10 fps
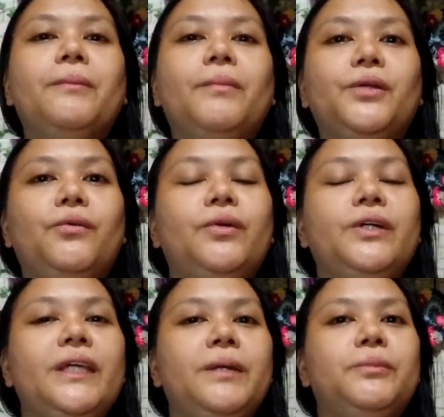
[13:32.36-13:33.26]
But we
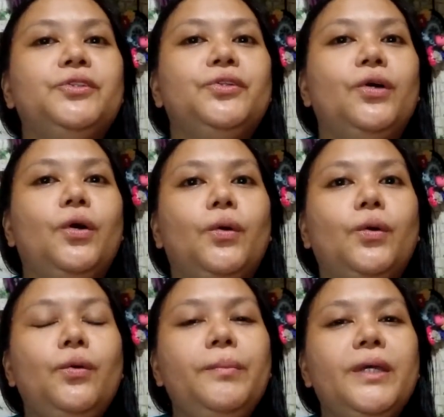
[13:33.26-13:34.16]
weren't able to
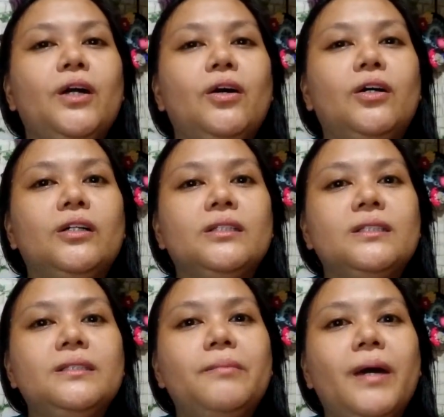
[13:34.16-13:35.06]
go
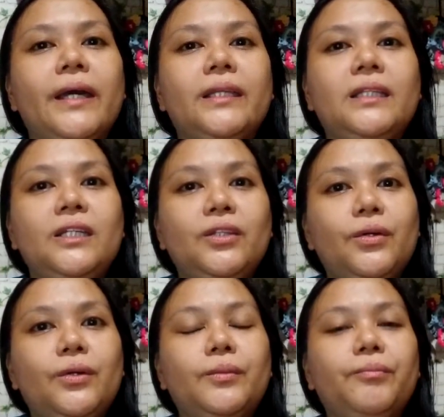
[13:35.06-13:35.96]
because my
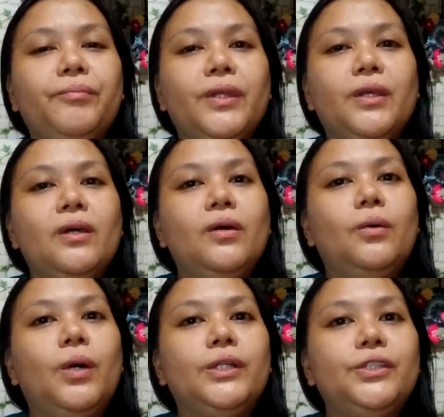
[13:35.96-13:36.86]
tito
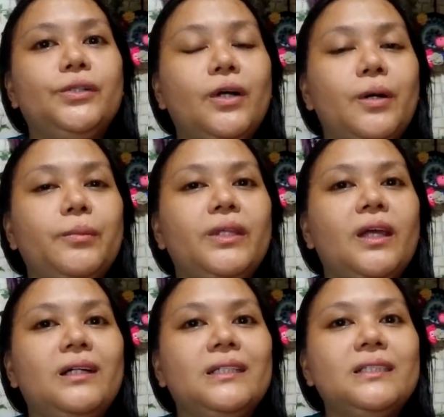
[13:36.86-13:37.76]
wanted to come with
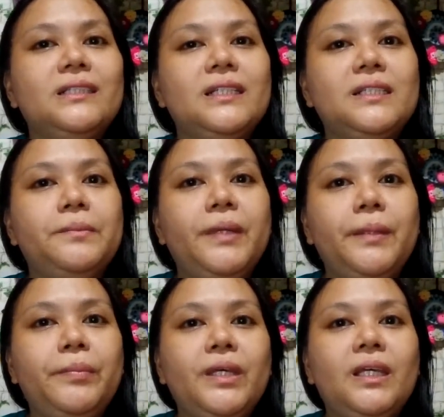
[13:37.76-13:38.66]
us. His
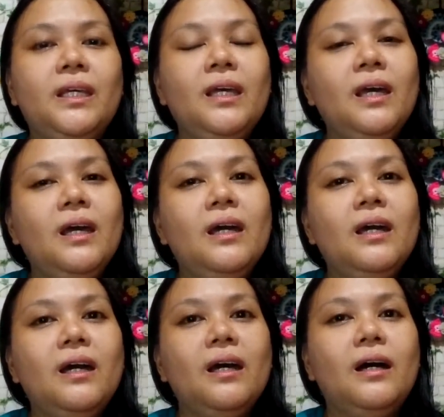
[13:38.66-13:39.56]
BP
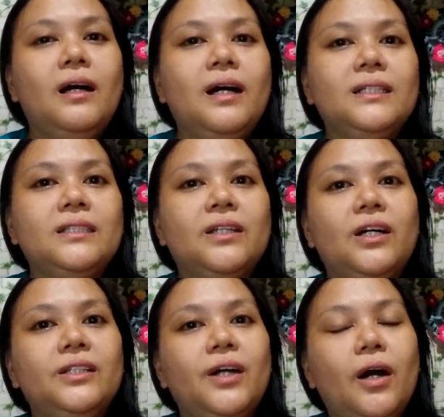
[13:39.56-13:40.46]
has
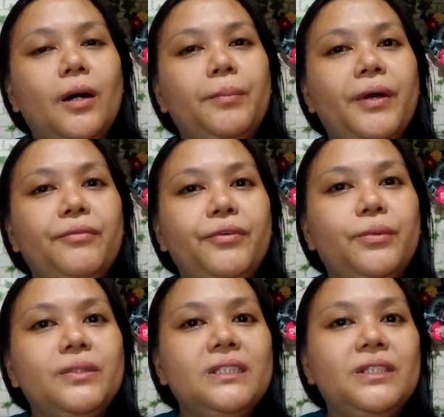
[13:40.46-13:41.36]
gone up every
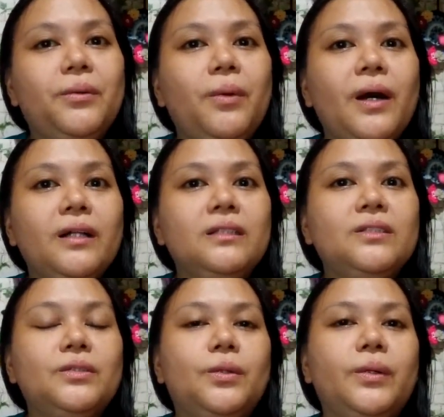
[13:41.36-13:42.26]
once in a while,
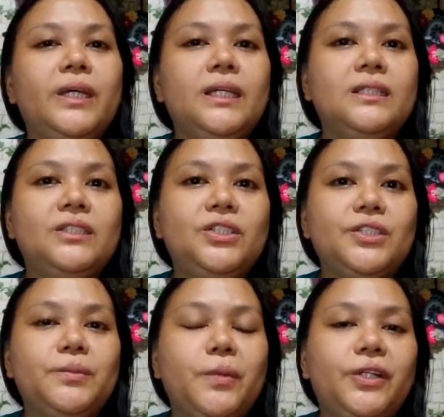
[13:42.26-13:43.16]
so he is
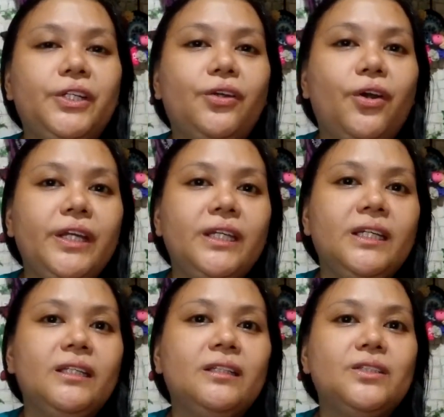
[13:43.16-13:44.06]
just monitoring
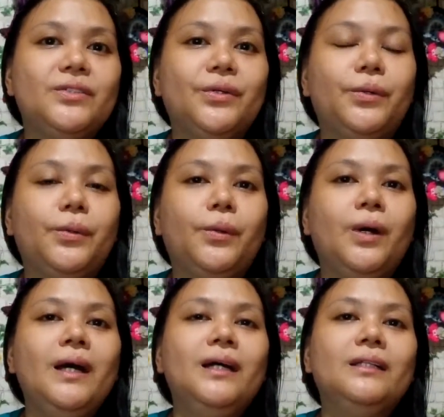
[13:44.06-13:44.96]
it. So
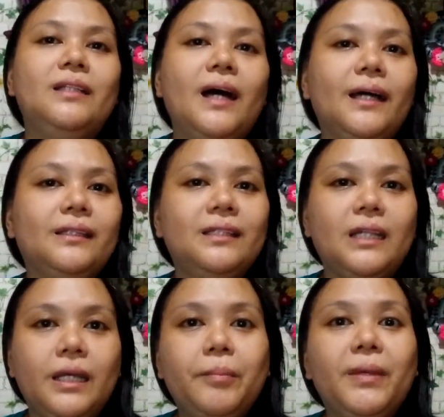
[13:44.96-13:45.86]
that
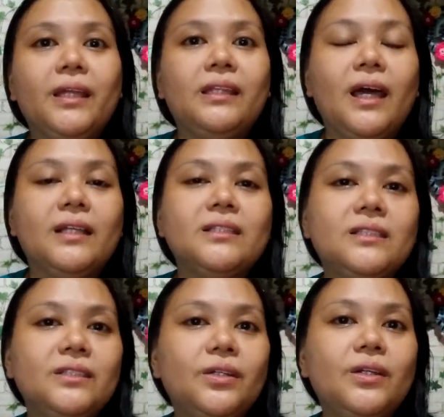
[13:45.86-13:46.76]
trip got
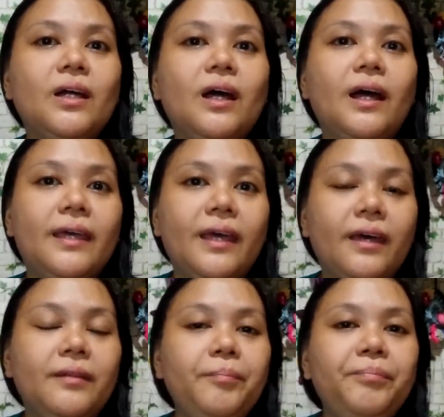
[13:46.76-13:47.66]
cancelled
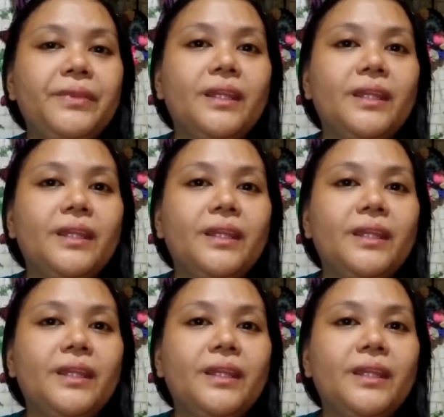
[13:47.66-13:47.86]
again